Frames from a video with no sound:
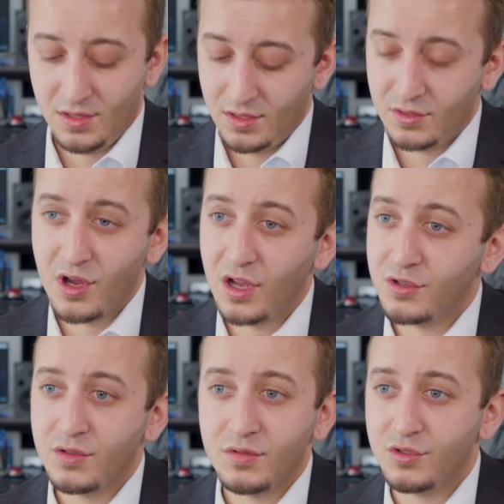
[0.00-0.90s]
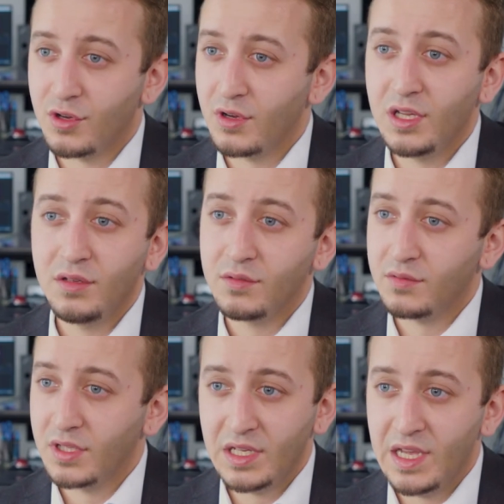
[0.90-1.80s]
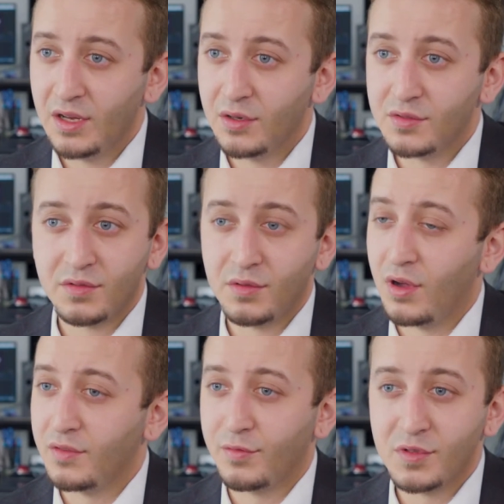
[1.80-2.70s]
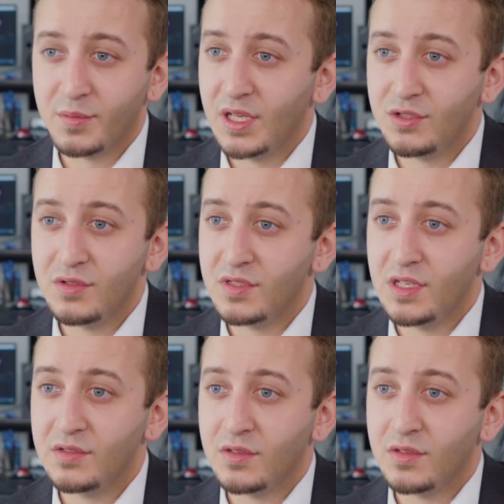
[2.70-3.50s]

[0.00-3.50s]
judge, jury, litigators, law enforcement agencies,